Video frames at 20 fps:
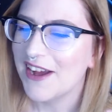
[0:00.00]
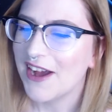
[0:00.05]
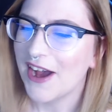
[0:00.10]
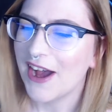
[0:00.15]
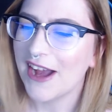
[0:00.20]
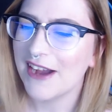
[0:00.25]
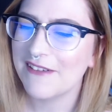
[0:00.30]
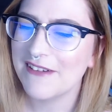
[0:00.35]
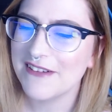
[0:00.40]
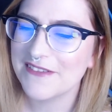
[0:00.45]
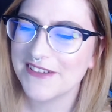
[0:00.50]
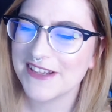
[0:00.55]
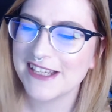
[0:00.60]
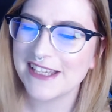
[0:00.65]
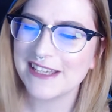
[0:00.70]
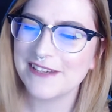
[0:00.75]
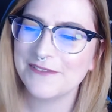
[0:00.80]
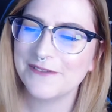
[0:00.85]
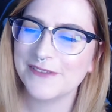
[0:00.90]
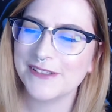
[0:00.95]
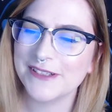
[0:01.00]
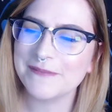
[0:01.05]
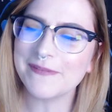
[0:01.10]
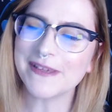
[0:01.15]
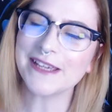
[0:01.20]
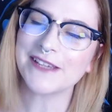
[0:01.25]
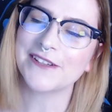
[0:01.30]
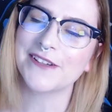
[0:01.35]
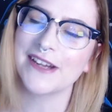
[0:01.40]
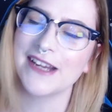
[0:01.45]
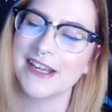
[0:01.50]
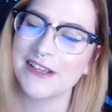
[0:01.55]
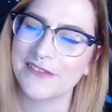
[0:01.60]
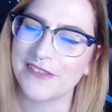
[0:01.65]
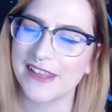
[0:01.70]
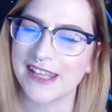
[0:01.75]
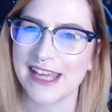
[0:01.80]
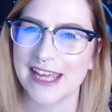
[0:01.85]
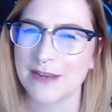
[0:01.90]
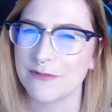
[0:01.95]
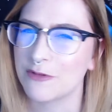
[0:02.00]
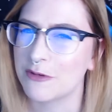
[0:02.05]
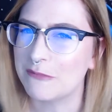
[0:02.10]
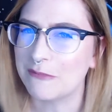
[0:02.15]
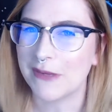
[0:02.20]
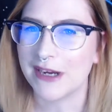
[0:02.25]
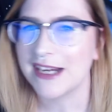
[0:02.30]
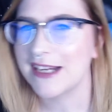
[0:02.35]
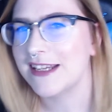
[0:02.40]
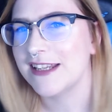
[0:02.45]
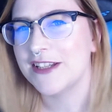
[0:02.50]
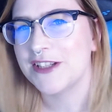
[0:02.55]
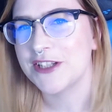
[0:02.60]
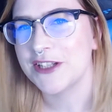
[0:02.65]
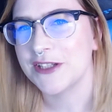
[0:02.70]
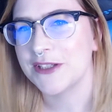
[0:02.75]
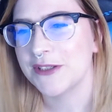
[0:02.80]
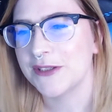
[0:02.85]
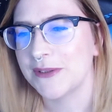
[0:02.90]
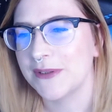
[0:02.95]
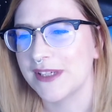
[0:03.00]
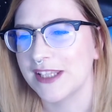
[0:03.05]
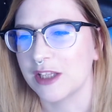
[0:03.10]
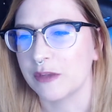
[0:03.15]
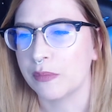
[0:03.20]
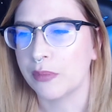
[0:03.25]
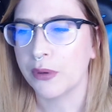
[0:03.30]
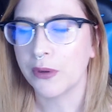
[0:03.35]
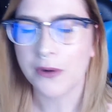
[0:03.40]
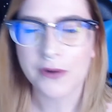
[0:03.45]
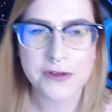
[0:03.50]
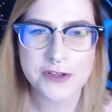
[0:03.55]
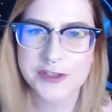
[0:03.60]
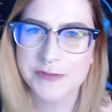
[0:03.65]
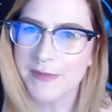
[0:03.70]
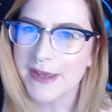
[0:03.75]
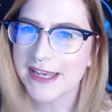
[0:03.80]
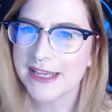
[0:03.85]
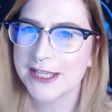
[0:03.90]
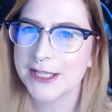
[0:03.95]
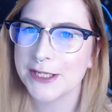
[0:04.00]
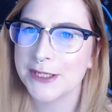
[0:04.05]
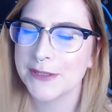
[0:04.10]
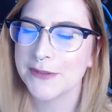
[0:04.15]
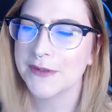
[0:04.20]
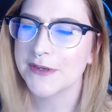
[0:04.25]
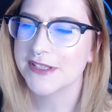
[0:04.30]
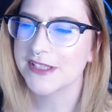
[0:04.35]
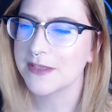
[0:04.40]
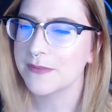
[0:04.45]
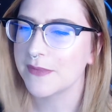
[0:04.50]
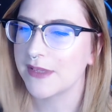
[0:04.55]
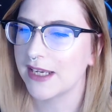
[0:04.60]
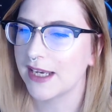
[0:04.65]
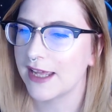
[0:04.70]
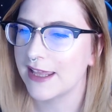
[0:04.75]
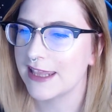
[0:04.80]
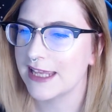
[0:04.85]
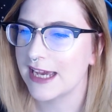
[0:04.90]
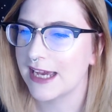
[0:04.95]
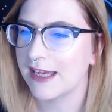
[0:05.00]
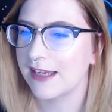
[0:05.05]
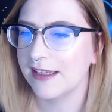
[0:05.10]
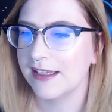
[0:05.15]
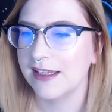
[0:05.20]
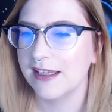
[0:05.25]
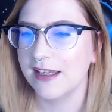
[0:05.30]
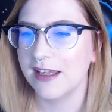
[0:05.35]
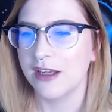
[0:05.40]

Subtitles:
However, it would be great if the game reminded you in the pause menu or something like that.